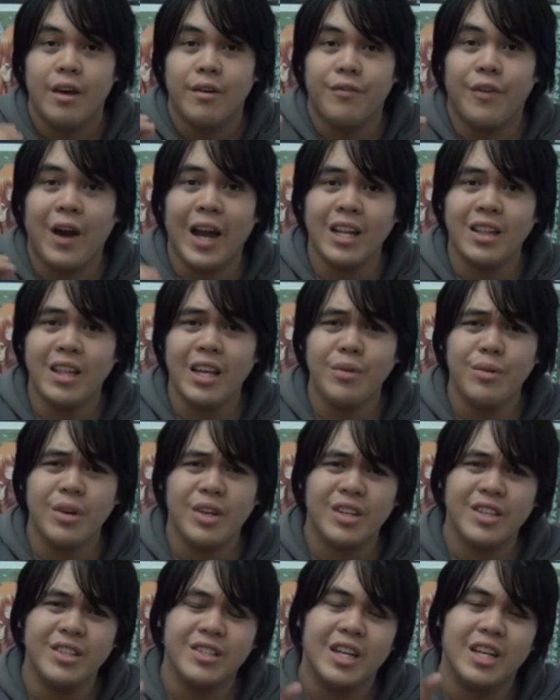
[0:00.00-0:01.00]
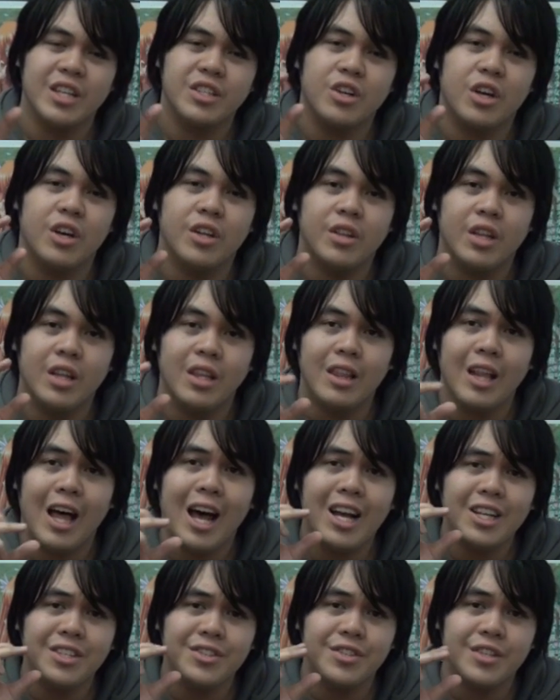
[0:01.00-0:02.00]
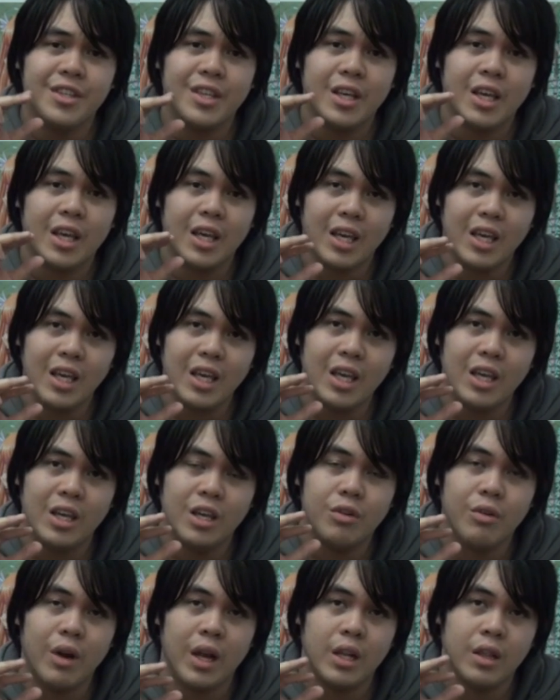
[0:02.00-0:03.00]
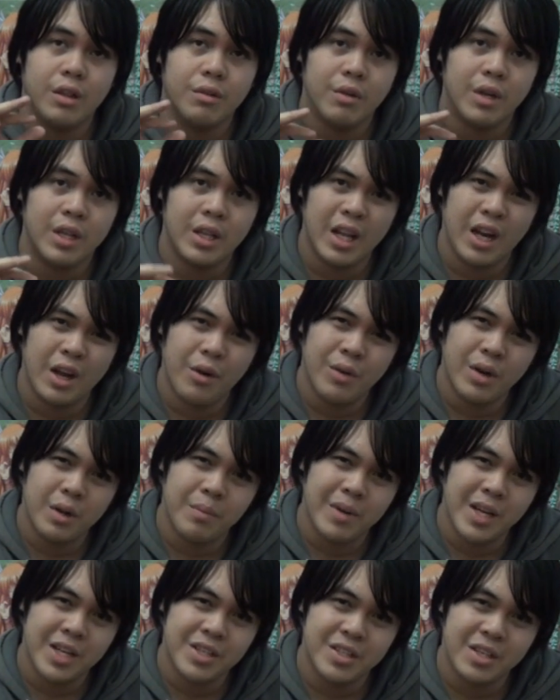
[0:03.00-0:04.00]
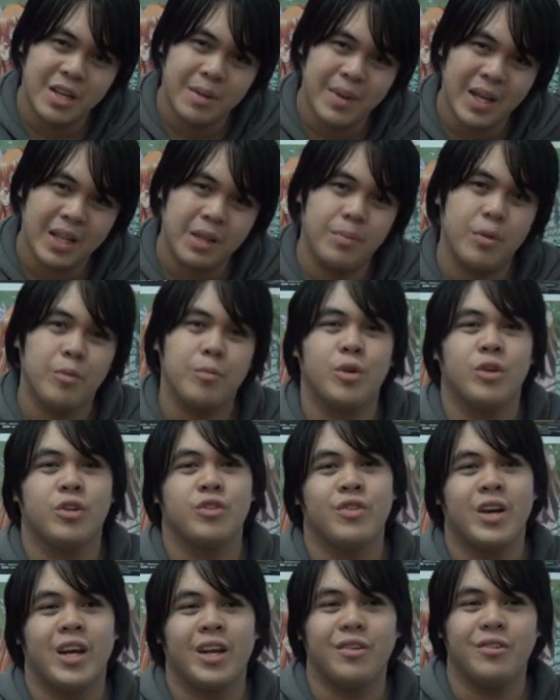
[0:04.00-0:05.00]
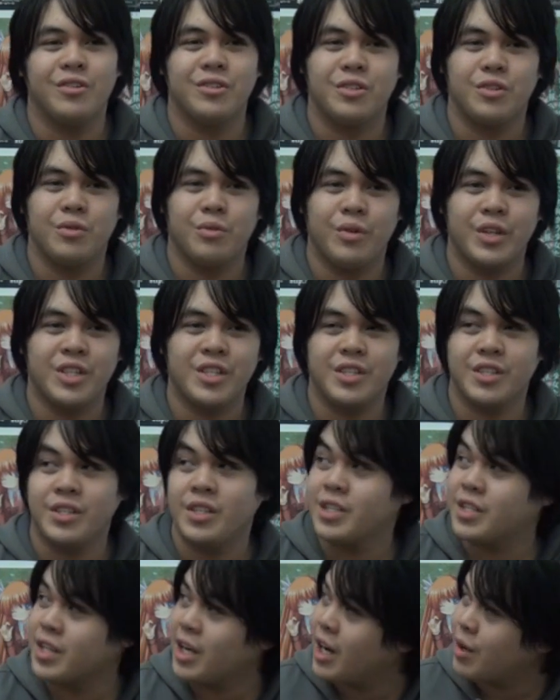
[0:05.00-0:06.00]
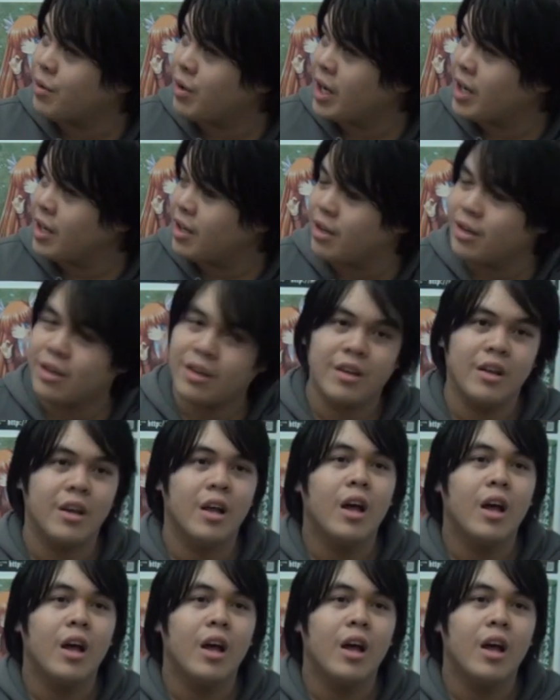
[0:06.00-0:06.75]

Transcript: Finally, we're going to touch on the last key grade 3 that I want to mention about the Bermuda Triangles, which is this card right here.